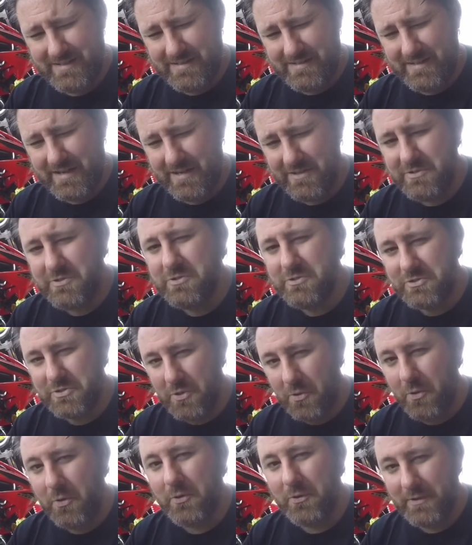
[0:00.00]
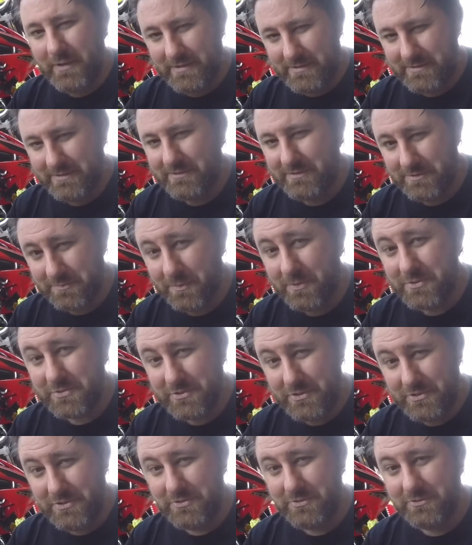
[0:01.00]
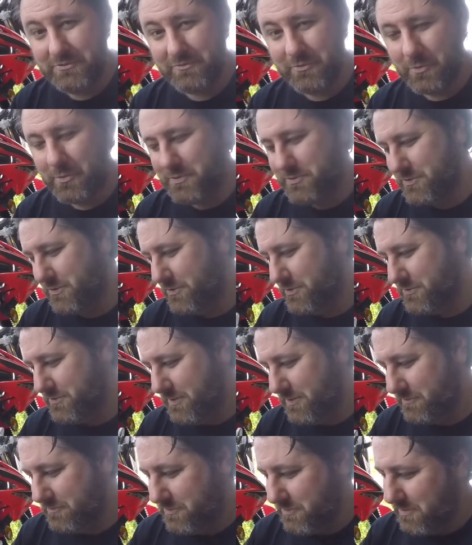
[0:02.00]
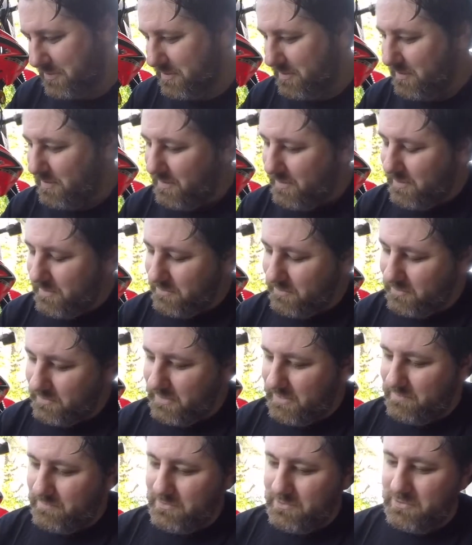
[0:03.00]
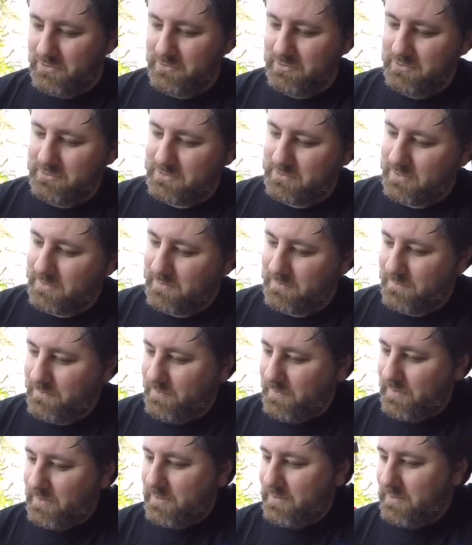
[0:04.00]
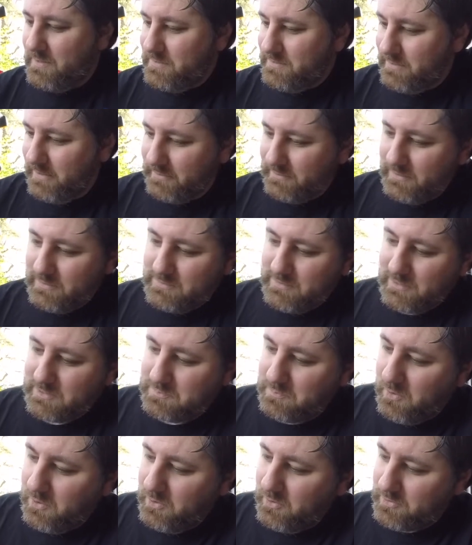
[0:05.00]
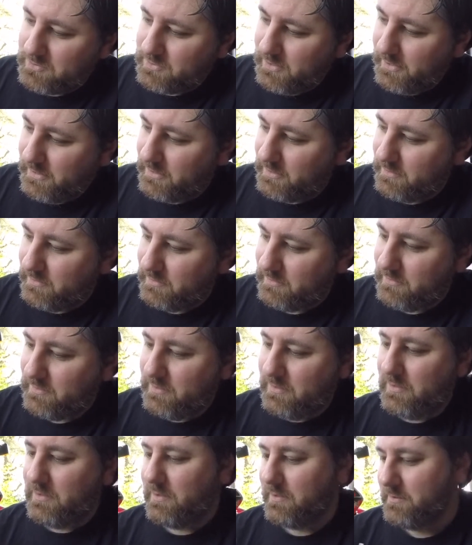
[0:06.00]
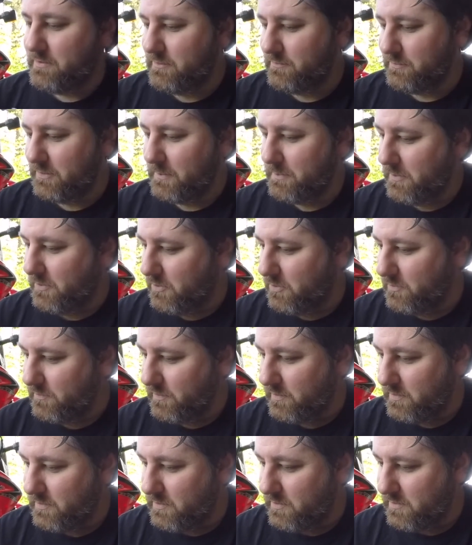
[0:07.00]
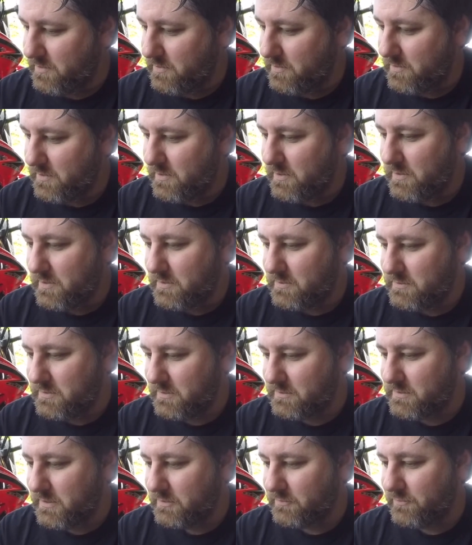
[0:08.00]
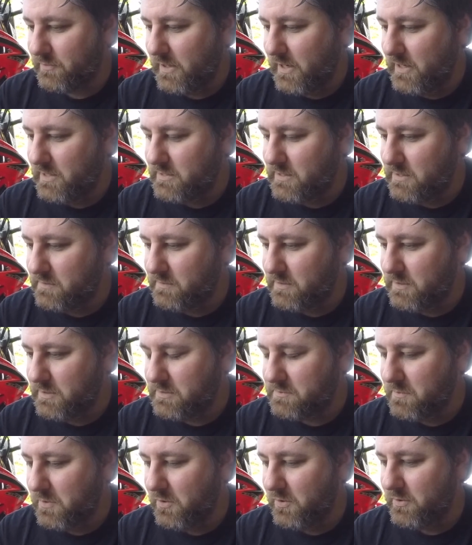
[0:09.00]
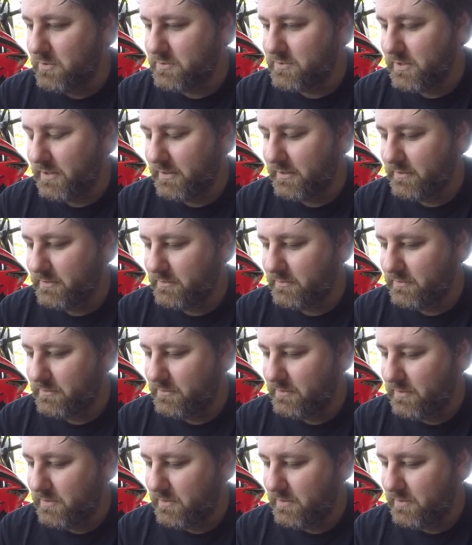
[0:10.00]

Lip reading: I use oil that you're supposed to use for what you're using it for. You can even use, see like this says motorcycle, you flip it over, see it says for ATVs, motorcycles.